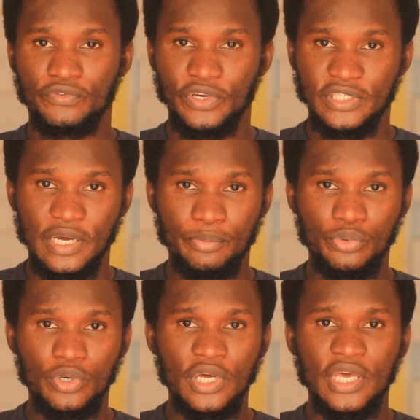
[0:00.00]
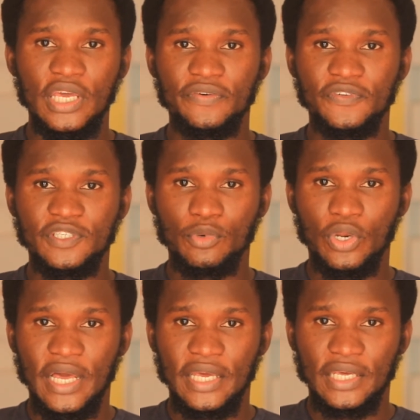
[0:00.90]
For example, if it's more
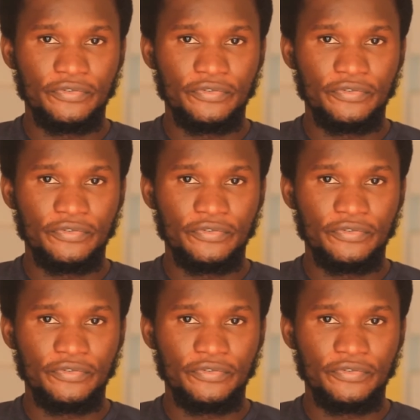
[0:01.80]
like a